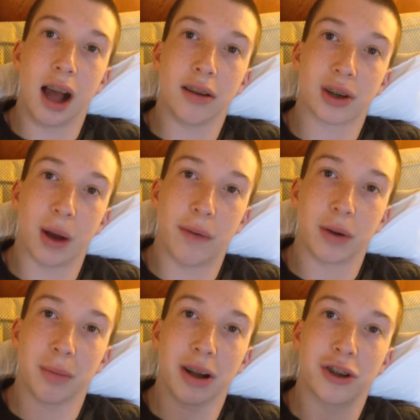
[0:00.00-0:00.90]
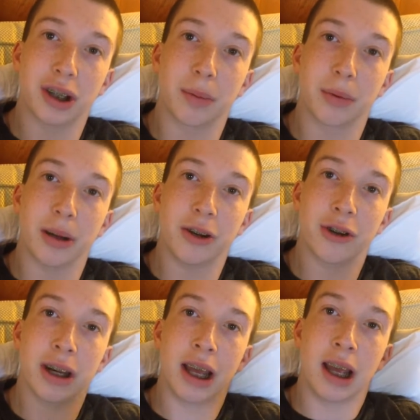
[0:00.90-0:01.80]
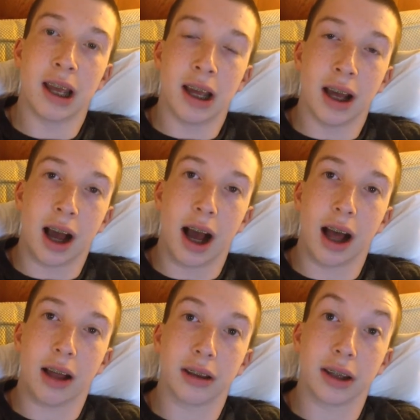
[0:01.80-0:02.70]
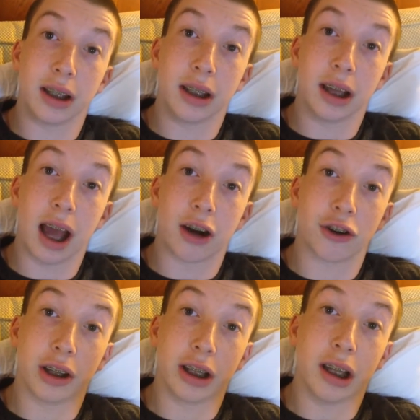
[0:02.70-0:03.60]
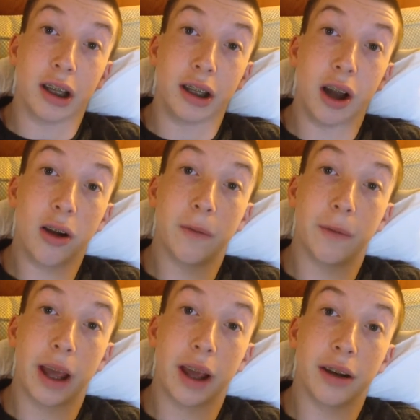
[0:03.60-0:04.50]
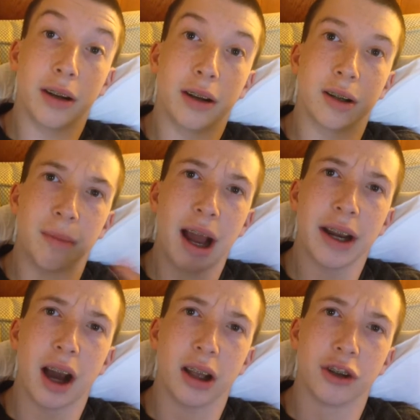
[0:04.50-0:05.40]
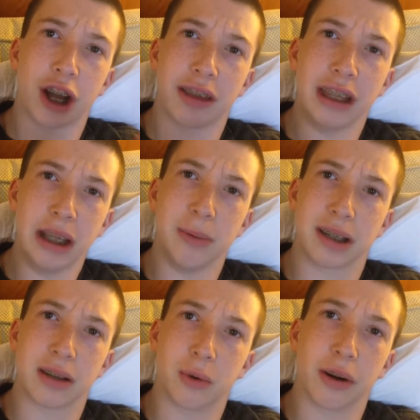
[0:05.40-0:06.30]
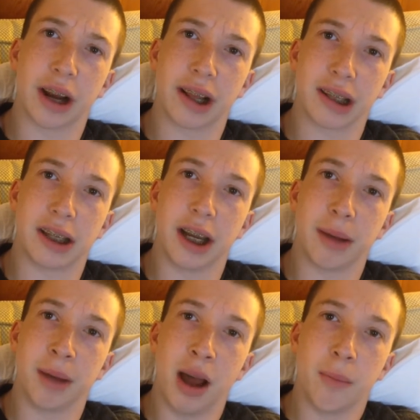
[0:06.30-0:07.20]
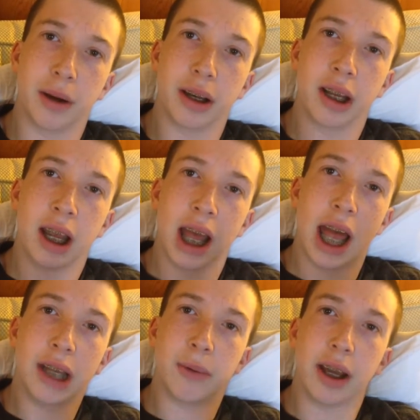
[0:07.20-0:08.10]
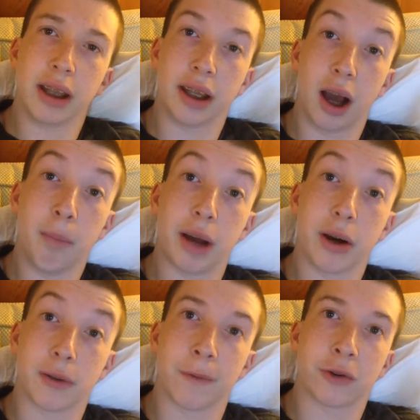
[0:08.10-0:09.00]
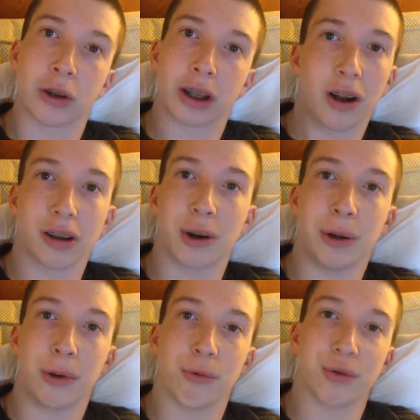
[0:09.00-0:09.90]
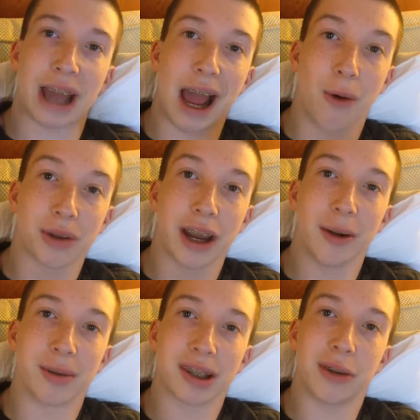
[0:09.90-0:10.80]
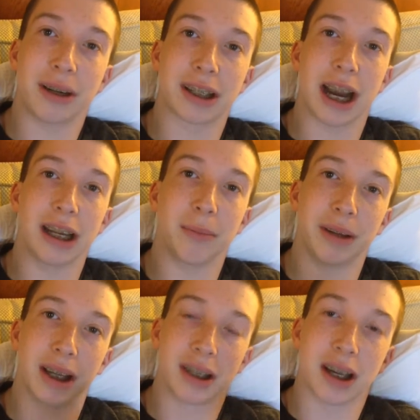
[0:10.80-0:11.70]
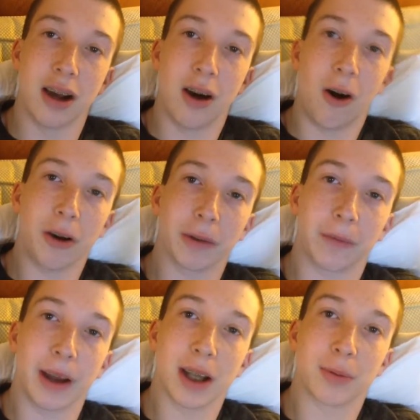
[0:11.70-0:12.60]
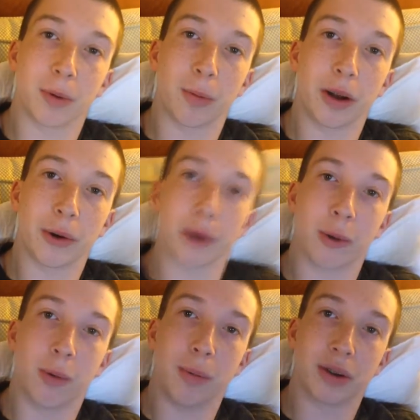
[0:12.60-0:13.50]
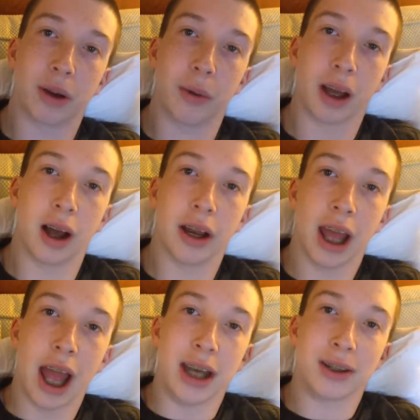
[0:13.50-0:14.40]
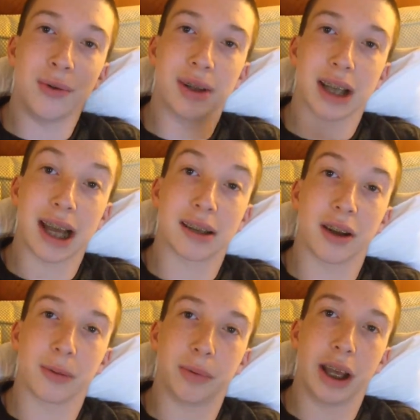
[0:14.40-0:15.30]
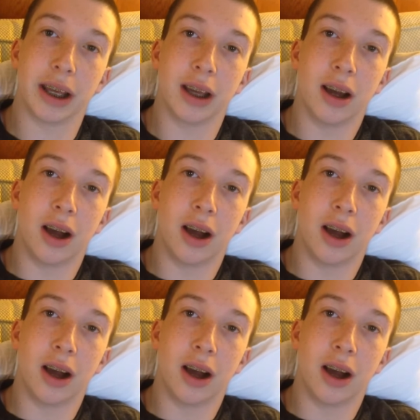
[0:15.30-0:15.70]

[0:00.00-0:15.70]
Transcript: So after much deliberation, the actually young fan, to my knowledge, I think he was escorted out of the stadium, but anyway, the umpires eventually called Tony Cruz out, and it was so exciting because all the fans were wondering what was going on, and as soon as I saw the play